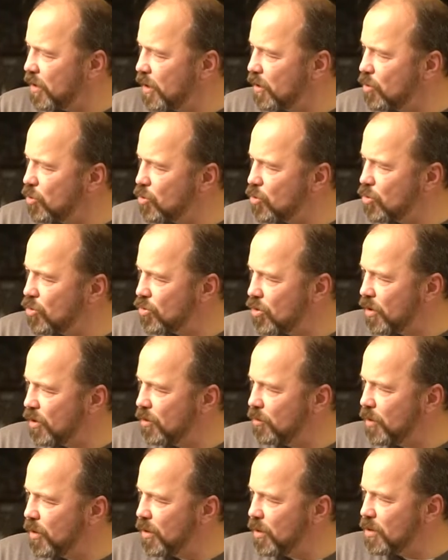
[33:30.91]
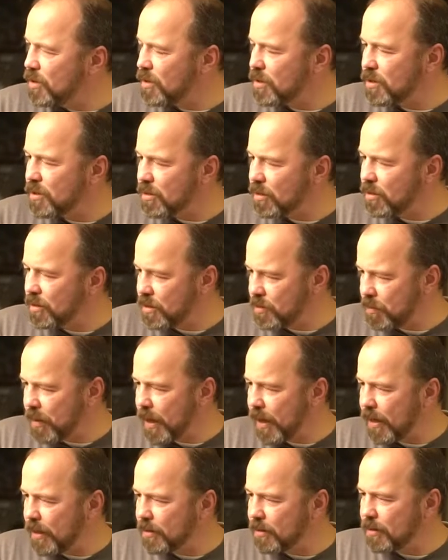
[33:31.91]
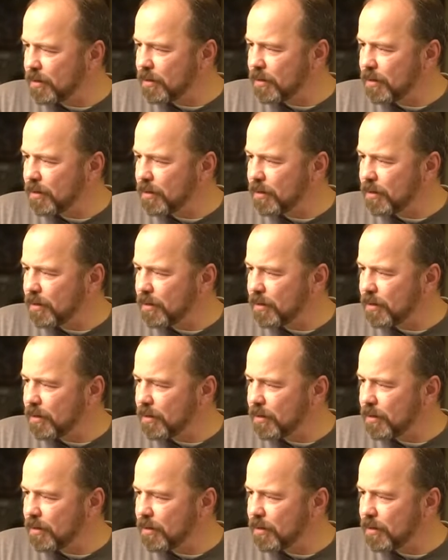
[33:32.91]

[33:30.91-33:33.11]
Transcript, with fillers: I used to struggle with this and it's not as bad